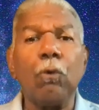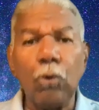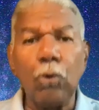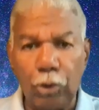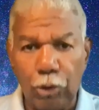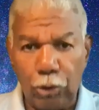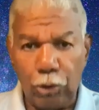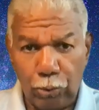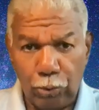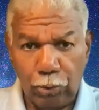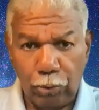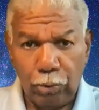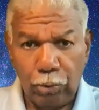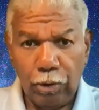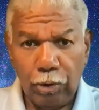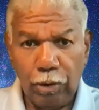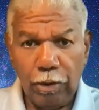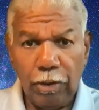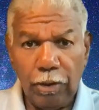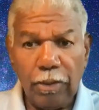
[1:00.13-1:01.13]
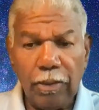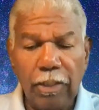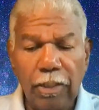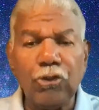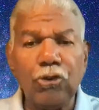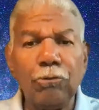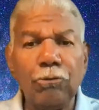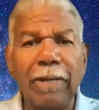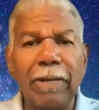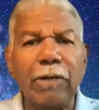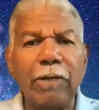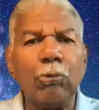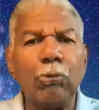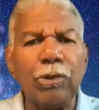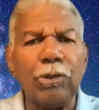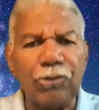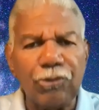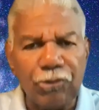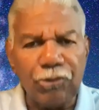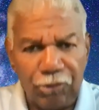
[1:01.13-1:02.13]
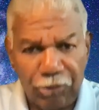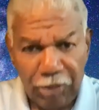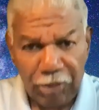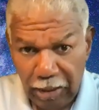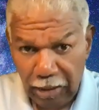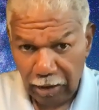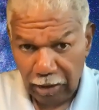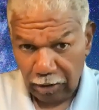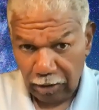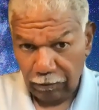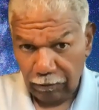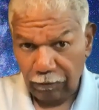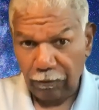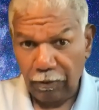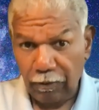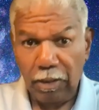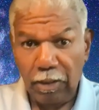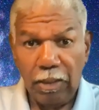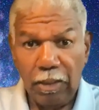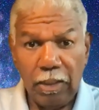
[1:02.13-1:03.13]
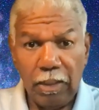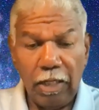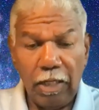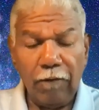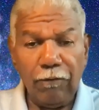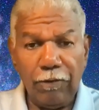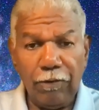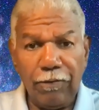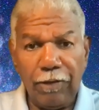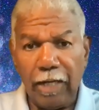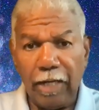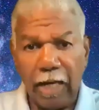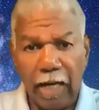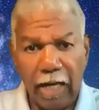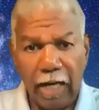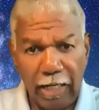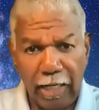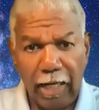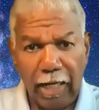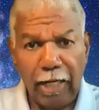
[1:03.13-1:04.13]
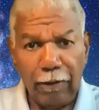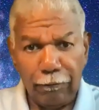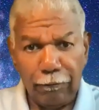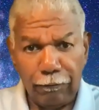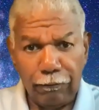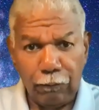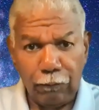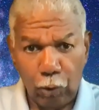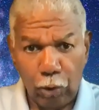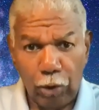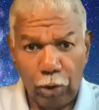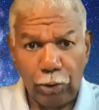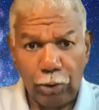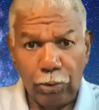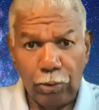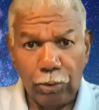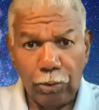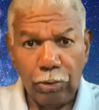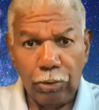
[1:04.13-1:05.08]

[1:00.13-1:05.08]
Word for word: for you, that you may receive everything I have for you.